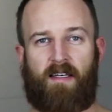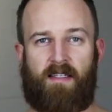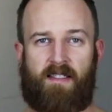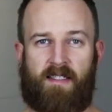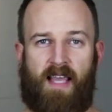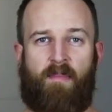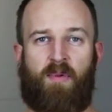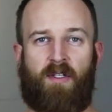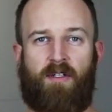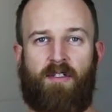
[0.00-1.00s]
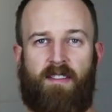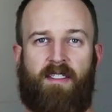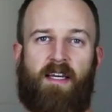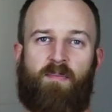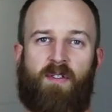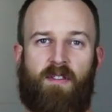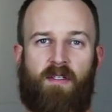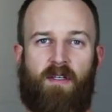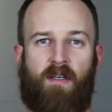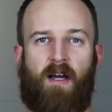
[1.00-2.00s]
is scapular
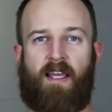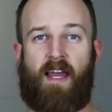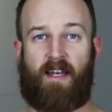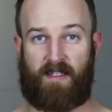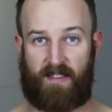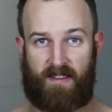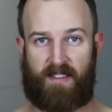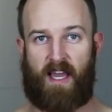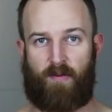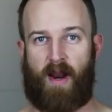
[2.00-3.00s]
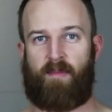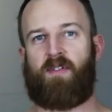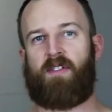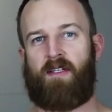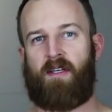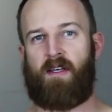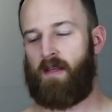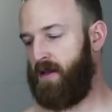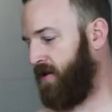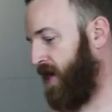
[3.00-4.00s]
dips. Again, 10 reps,
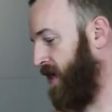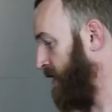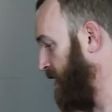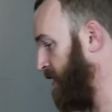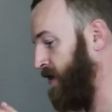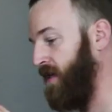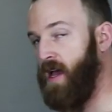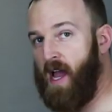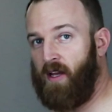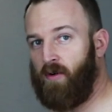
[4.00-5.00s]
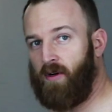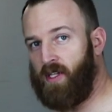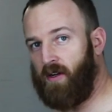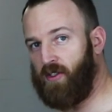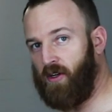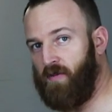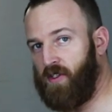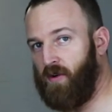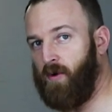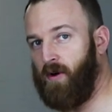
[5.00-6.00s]
okay? Any horizontal
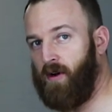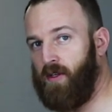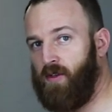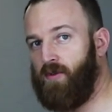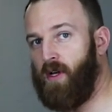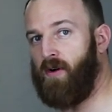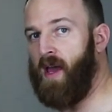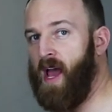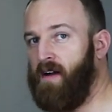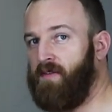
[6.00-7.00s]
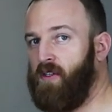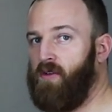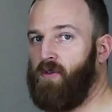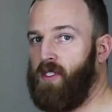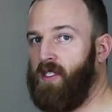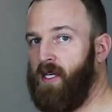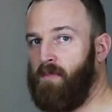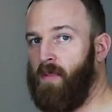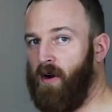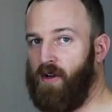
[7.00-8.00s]
surface or work. you don't have to use a
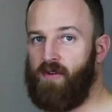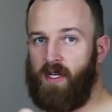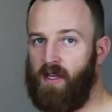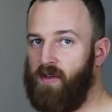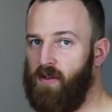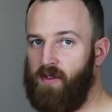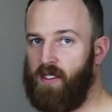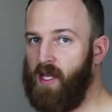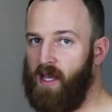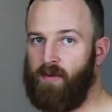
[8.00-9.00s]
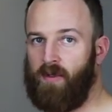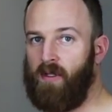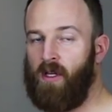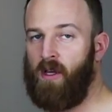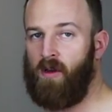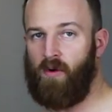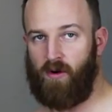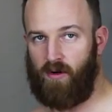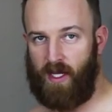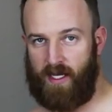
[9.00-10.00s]
dip bar. You can even use a table
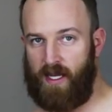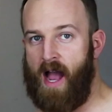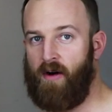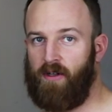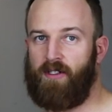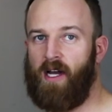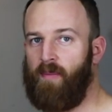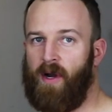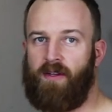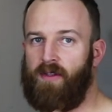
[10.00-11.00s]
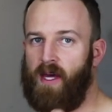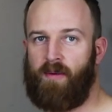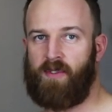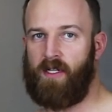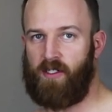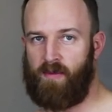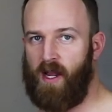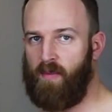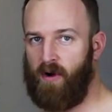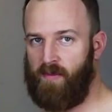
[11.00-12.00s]
or like a countertop. I do that upstairs in my
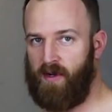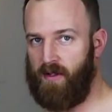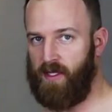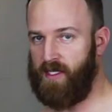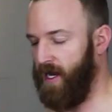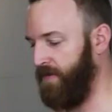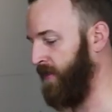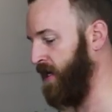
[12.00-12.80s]
apartment all the time.